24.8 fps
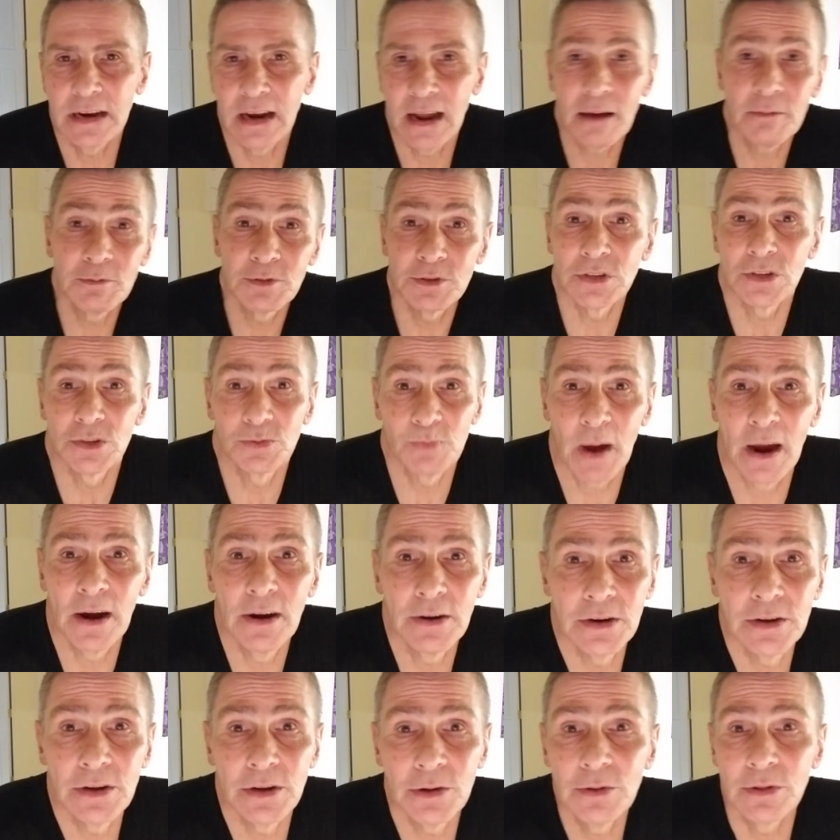and I was
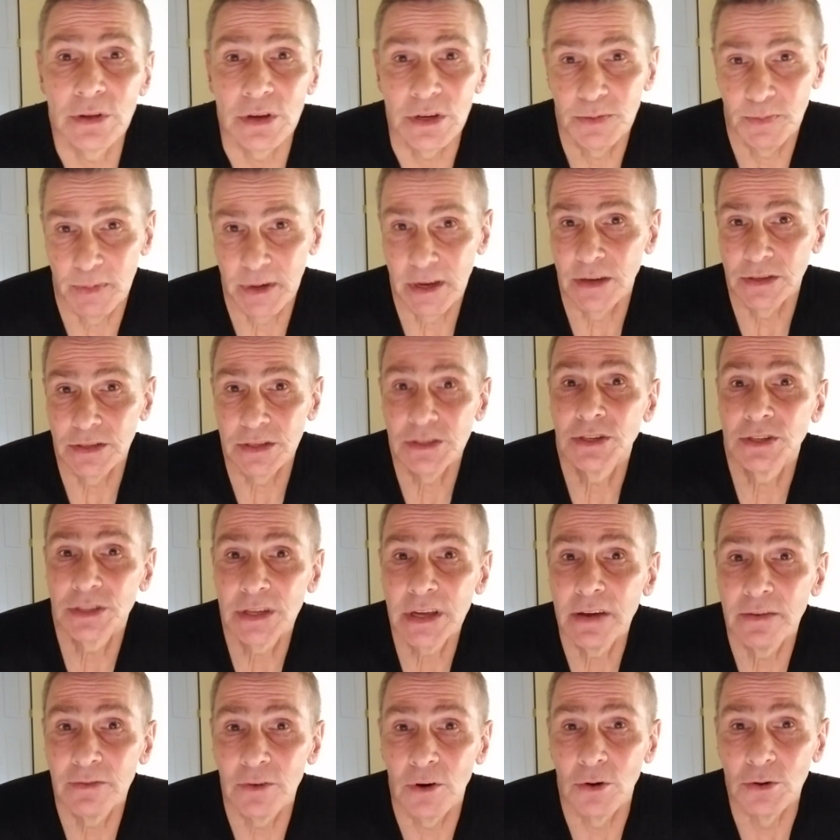inspired to do this because of
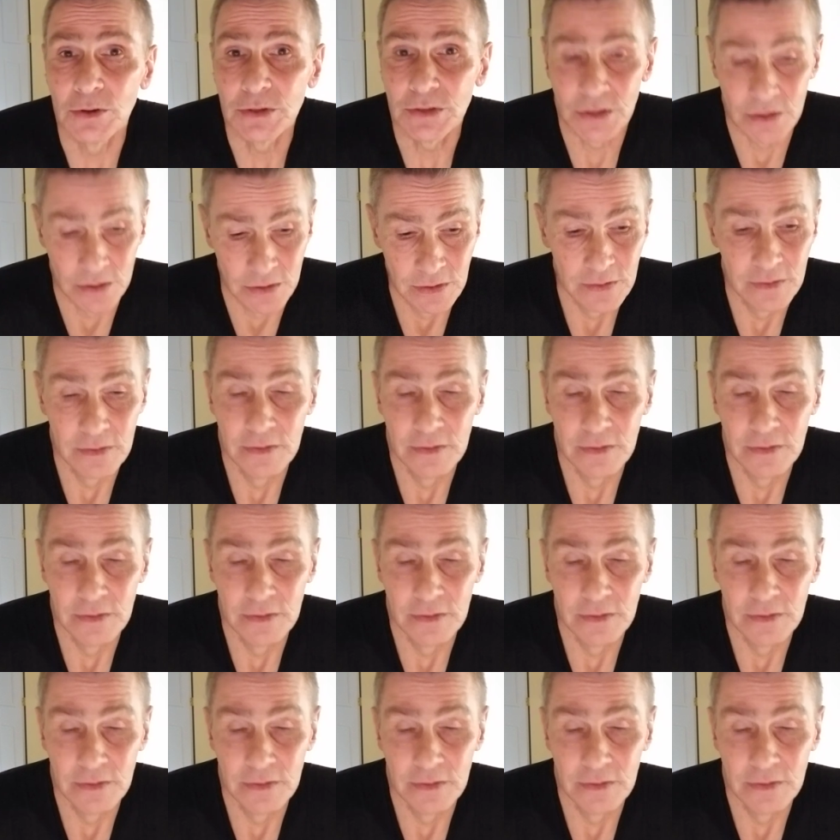Steve-O's,